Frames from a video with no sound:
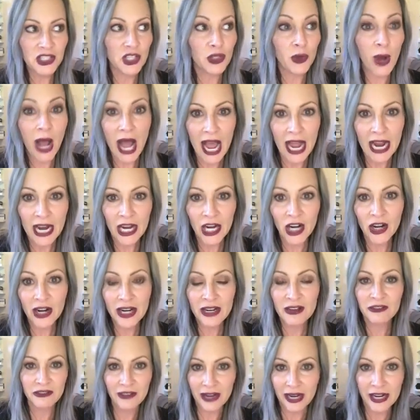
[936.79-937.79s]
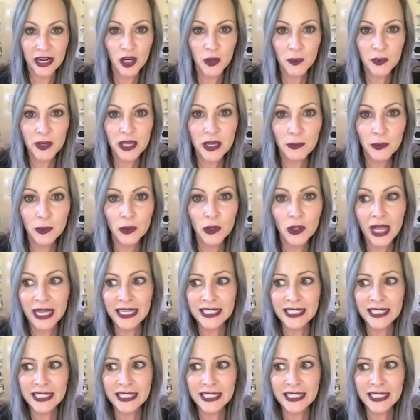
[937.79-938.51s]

to hire and fire people.